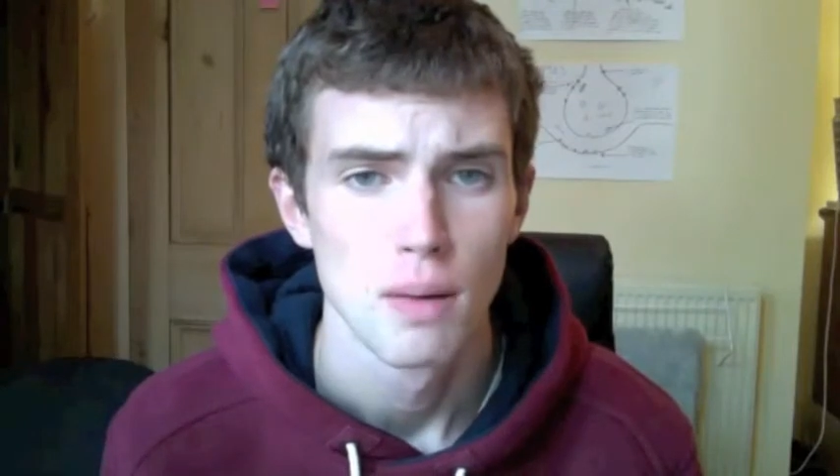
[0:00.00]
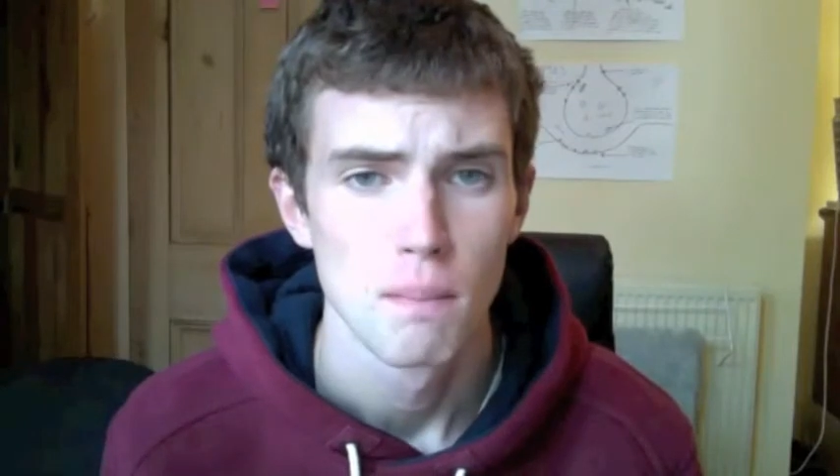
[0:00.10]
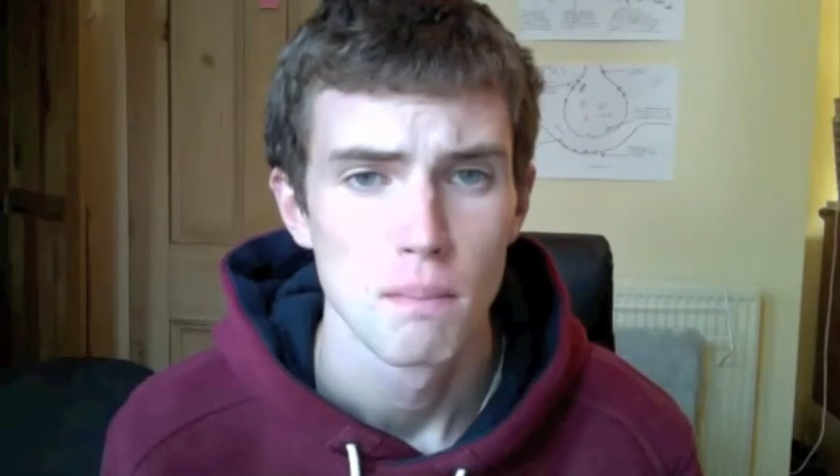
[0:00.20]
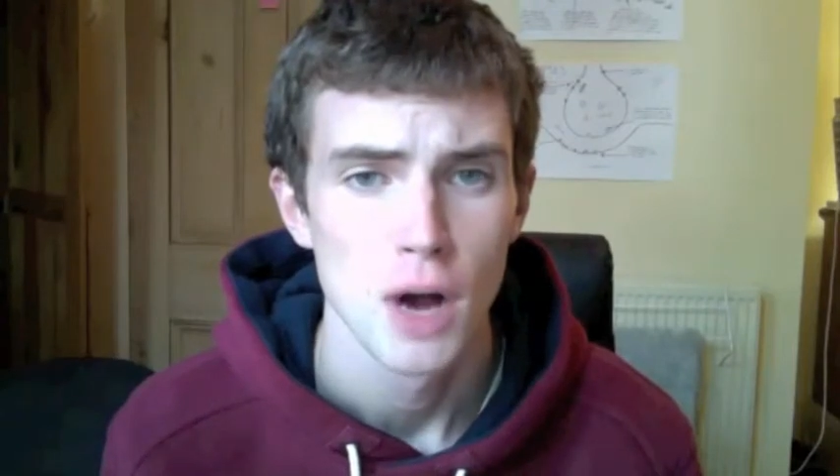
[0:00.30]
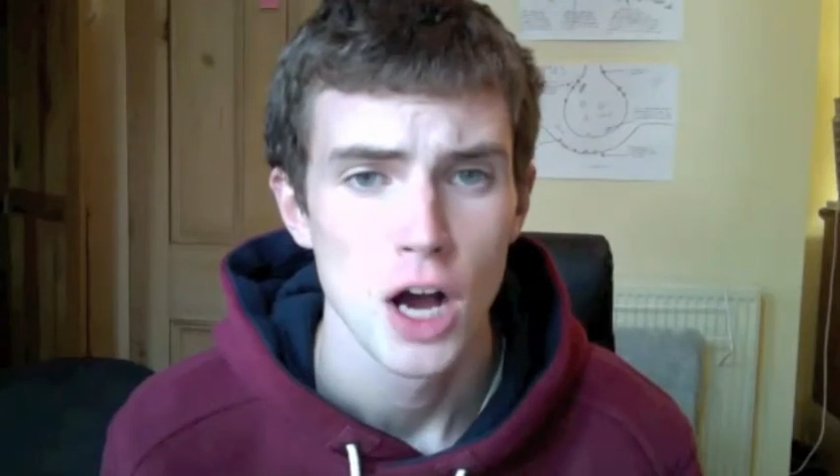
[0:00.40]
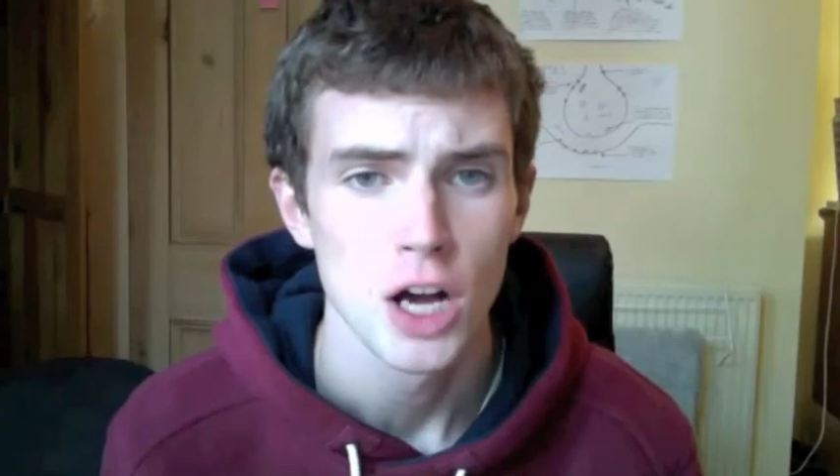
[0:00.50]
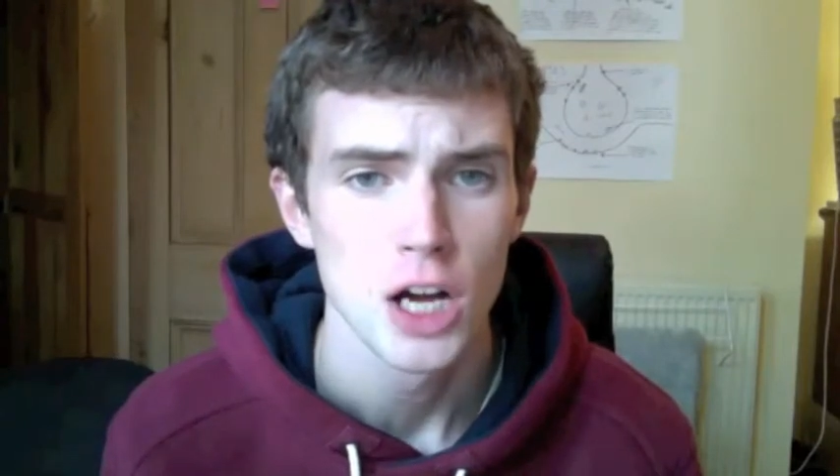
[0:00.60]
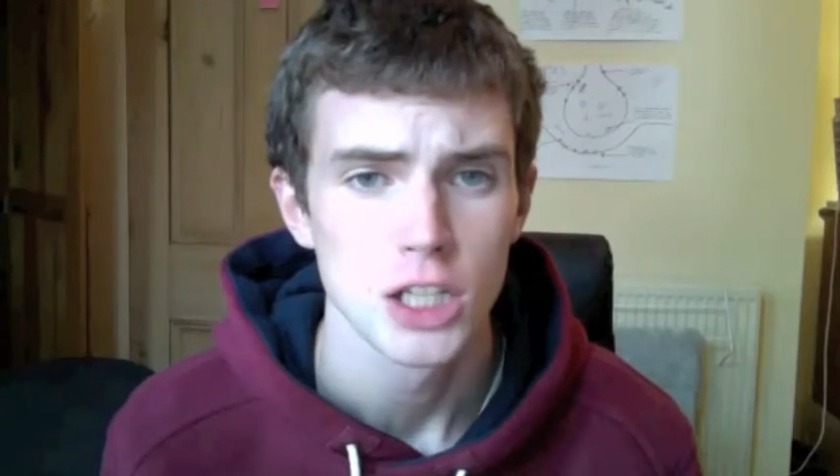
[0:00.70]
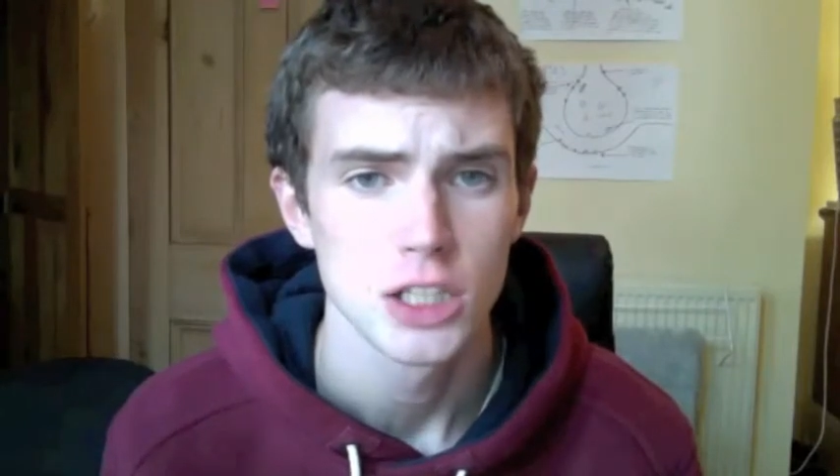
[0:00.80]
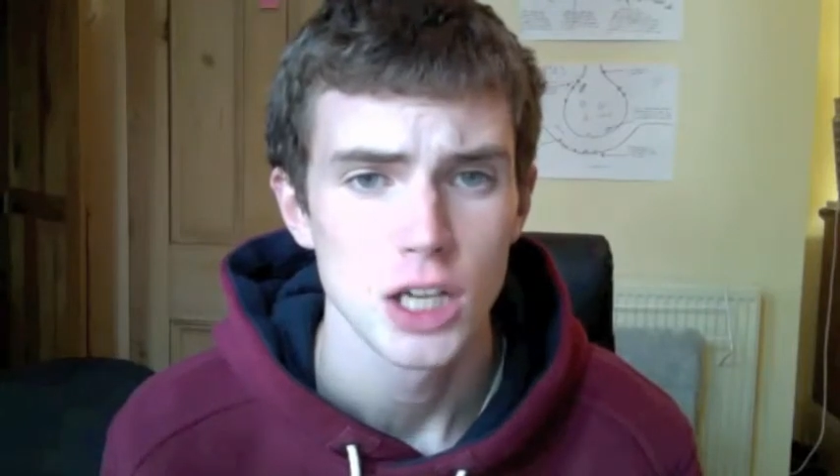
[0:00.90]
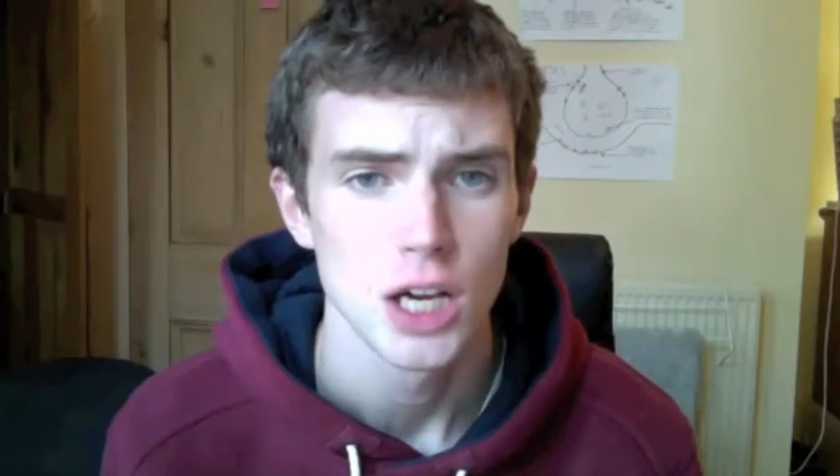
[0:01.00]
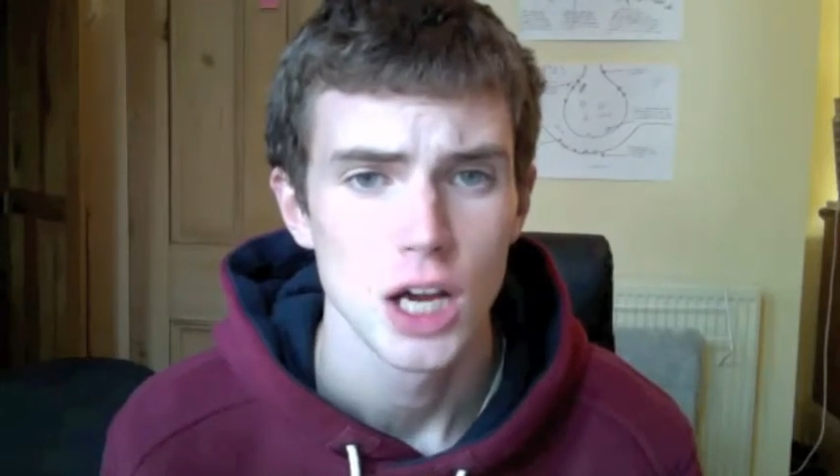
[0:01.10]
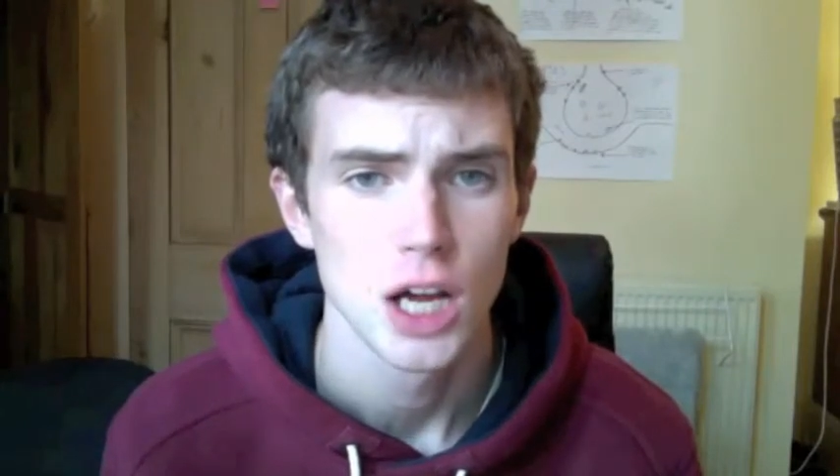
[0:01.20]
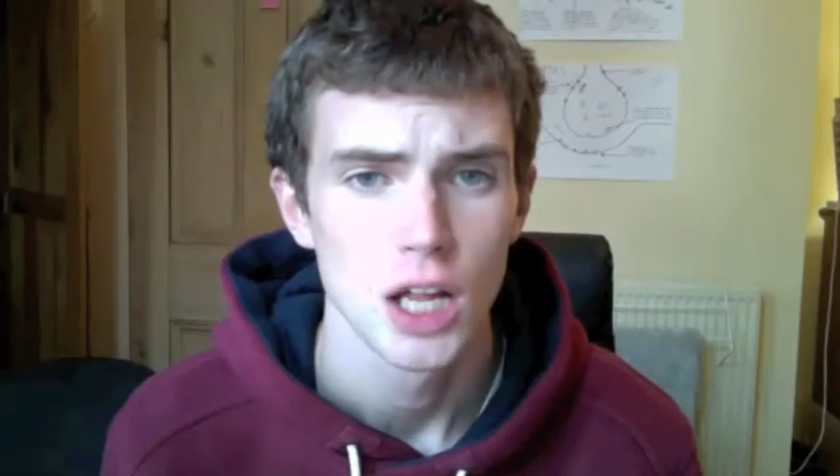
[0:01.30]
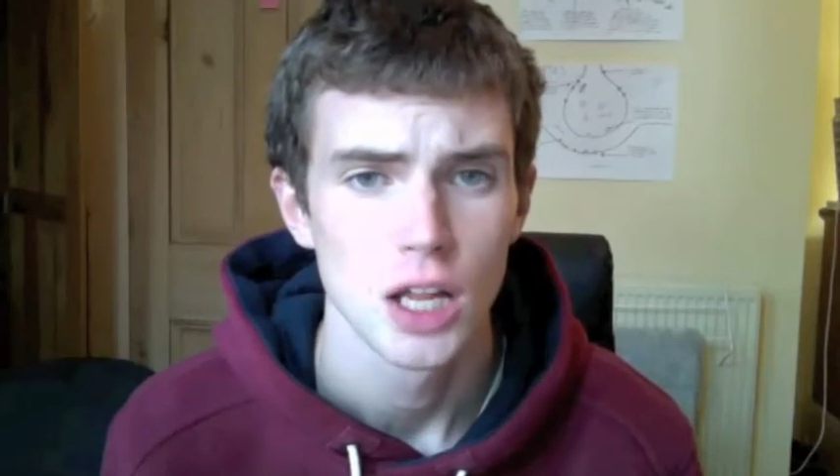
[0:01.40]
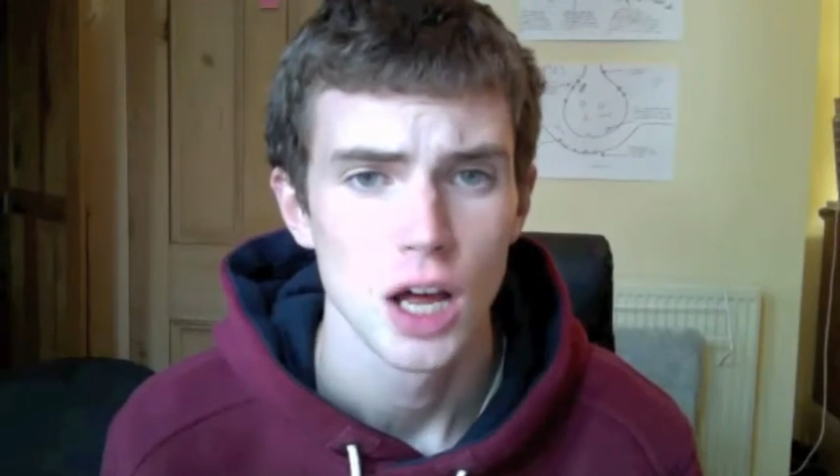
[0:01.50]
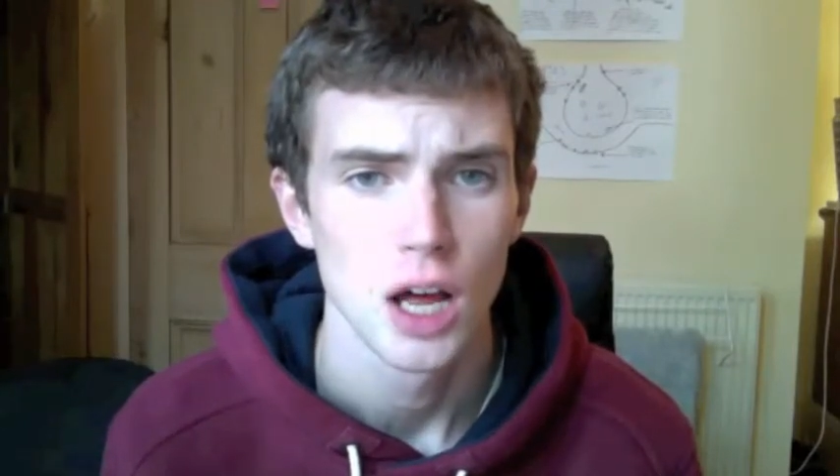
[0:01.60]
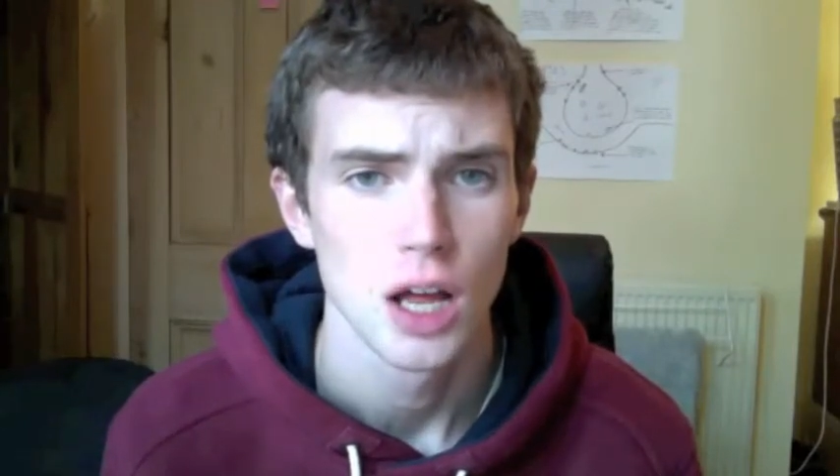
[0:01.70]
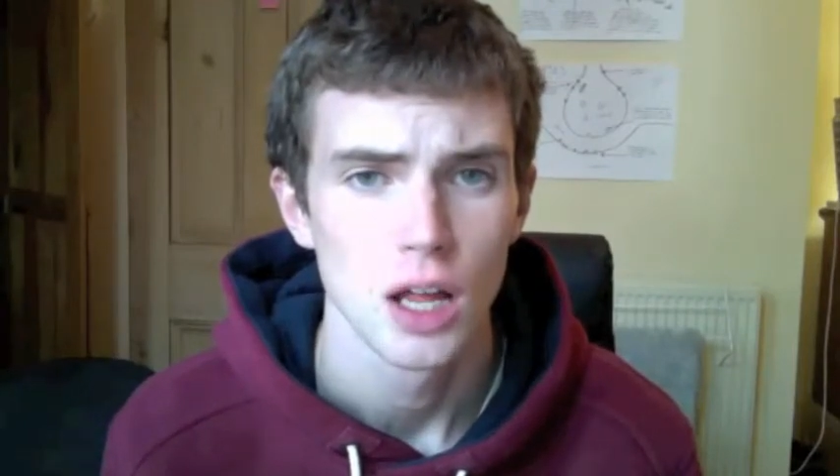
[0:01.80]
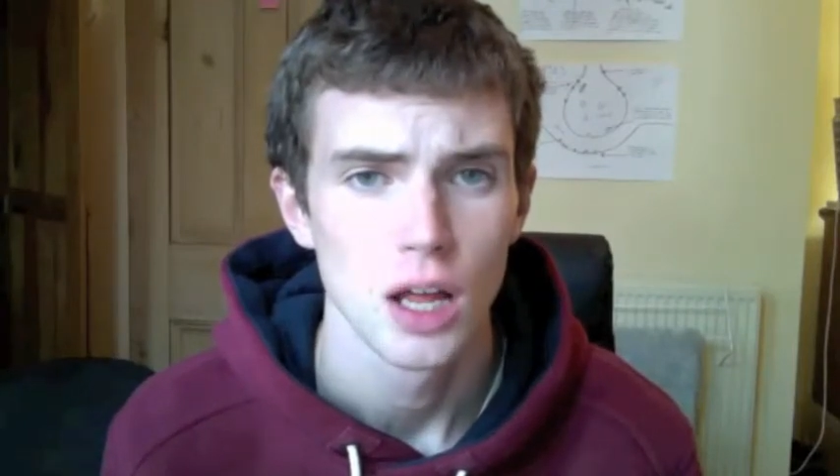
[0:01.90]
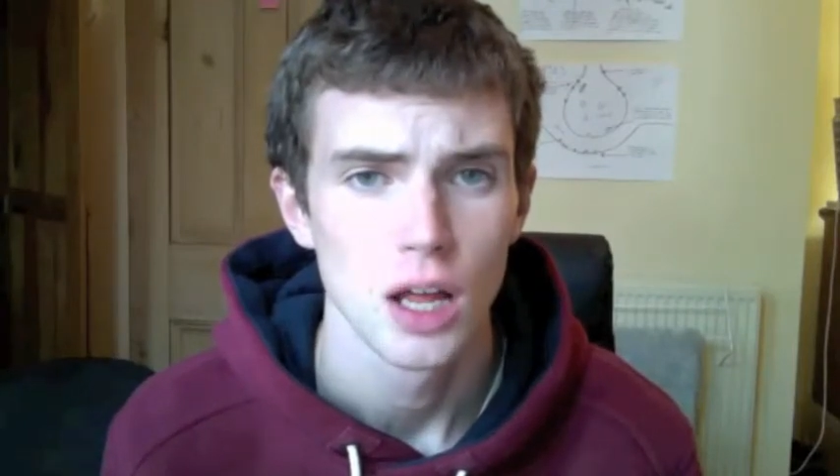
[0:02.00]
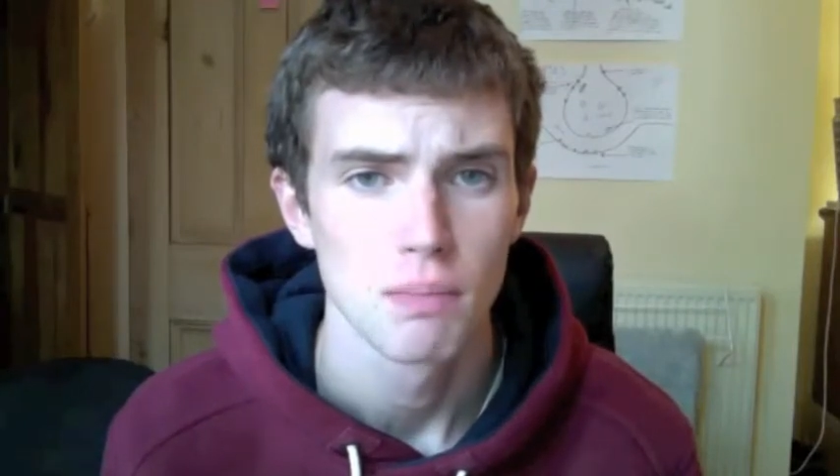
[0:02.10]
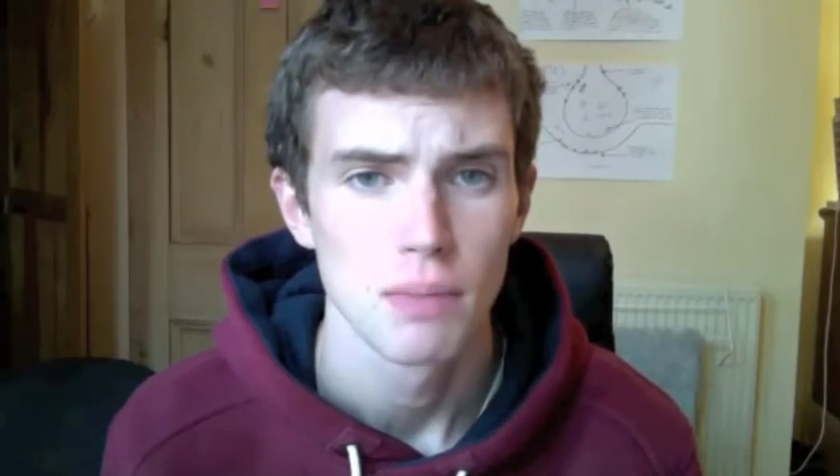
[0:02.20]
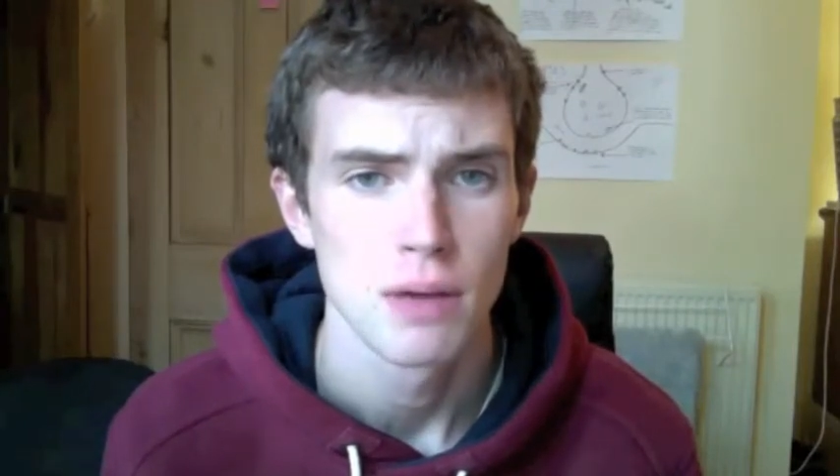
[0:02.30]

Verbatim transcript: But, a bit